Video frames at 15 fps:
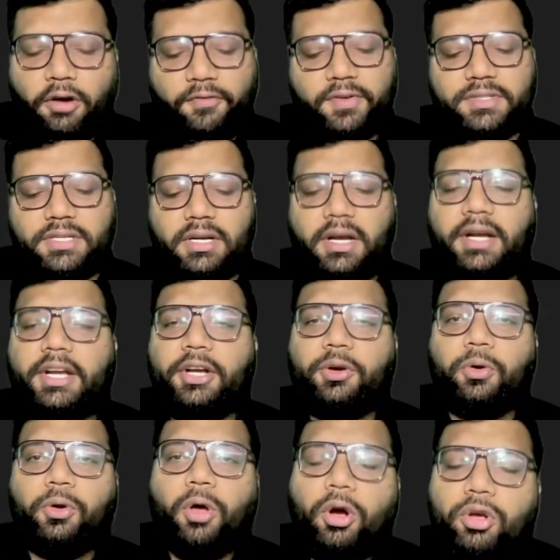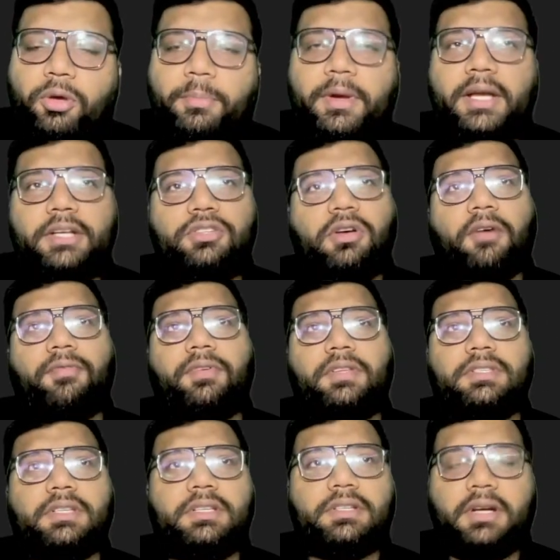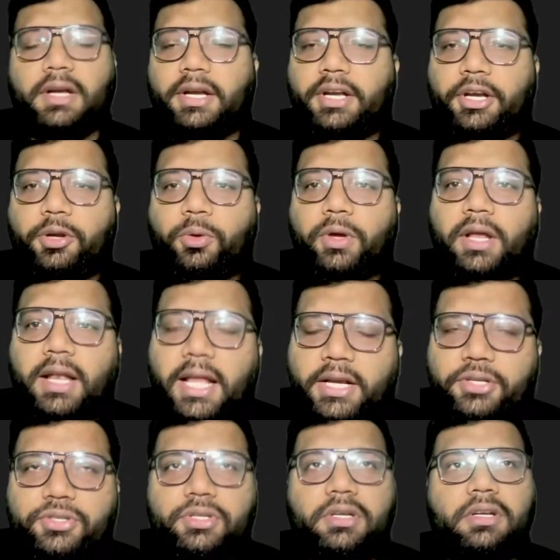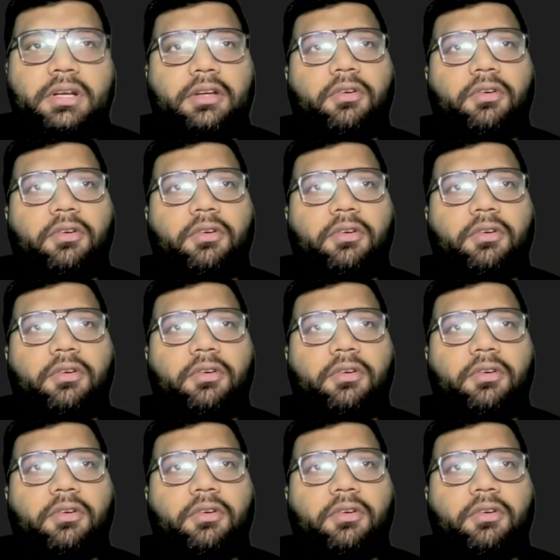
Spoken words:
offenses relating to documents, offenses relating to election,